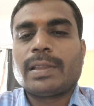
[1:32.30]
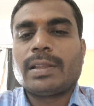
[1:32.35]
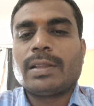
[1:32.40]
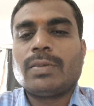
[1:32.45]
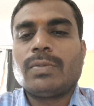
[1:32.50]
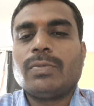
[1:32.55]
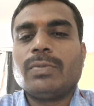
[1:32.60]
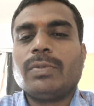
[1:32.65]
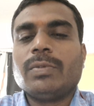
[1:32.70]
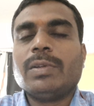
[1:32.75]

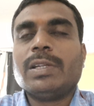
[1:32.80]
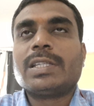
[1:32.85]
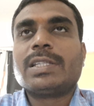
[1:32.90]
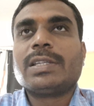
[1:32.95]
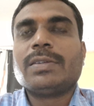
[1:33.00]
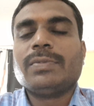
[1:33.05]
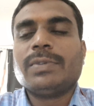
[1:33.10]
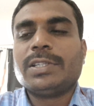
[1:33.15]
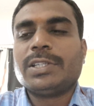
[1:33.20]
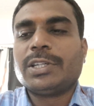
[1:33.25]
now we will
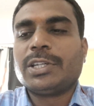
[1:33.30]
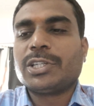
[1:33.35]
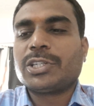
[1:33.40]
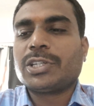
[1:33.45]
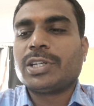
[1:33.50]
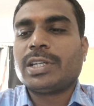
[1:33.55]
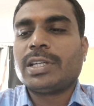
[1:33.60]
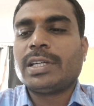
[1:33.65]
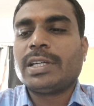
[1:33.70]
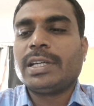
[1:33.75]
see
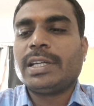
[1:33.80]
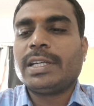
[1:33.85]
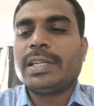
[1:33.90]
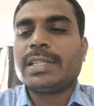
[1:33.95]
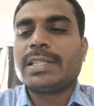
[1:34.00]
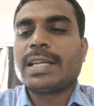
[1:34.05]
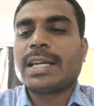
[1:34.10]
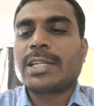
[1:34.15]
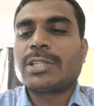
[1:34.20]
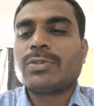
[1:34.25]
vegetation, it
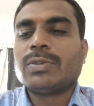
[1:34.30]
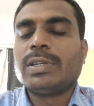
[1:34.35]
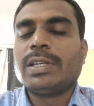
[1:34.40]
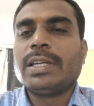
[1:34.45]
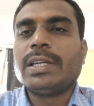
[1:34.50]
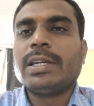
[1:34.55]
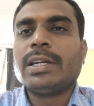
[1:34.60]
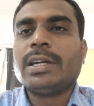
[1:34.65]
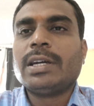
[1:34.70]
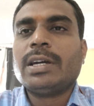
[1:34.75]
is
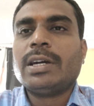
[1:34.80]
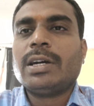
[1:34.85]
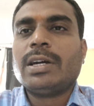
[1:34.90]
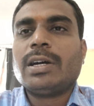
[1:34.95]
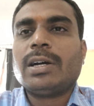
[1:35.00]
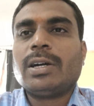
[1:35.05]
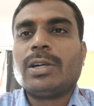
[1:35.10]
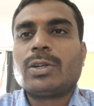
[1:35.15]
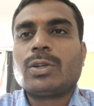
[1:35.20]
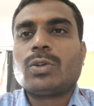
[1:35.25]
actually
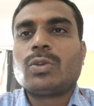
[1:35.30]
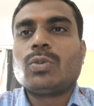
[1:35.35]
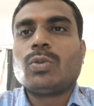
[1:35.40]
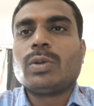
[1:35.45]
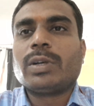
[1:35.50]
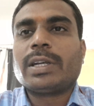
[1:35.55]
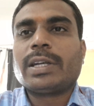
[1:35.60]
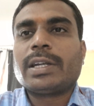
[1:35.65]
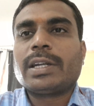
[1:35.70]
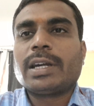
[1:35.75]
a
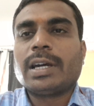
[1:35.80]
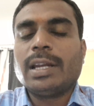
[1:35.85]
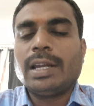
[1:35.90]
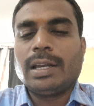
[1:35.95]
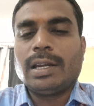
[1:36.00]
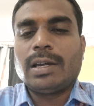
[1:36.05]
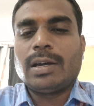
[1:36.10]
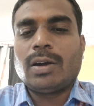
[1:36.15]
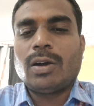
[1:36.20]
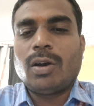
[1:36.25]

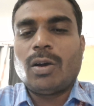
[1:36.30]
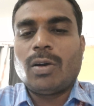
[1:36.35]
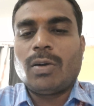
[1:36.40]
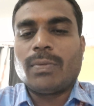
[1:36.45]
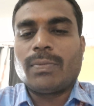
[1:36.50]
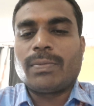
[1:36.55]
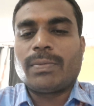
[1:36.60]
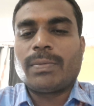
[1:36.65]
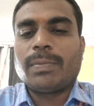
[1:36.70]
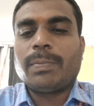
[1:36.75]
total
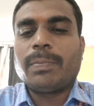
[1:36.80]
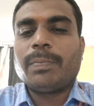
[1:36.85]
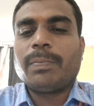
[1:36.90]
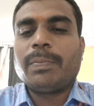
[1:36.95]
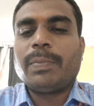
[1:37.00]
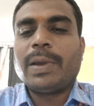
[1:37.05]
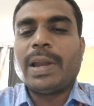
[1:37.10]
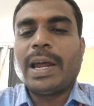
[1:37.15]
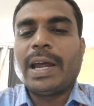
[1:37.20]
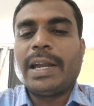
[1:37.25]
of
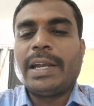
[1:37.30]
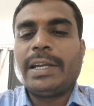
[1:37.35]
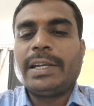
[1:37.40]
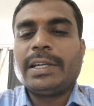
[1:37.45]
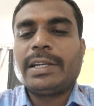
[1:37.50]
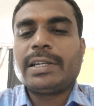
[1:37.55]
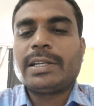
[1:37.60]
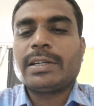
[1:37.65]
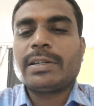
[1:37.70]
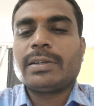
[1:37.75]

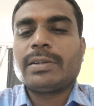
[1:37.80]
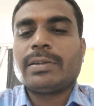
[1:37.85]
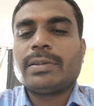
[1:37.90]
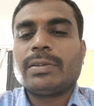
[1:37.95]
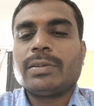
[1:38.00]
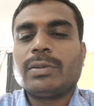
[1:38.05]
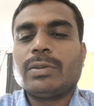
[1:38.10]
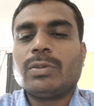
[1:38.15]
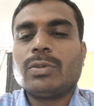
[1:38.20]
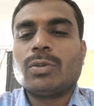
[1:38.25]
plant
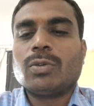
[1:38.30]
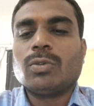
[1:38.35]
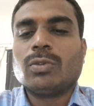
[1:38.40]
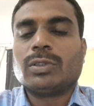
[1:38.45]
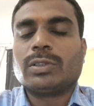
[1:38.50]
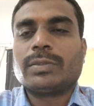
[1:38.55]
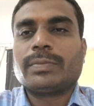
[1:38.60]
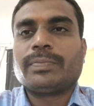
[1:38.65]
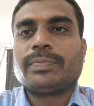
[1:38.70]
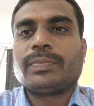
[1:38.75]

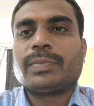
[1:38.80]
growth.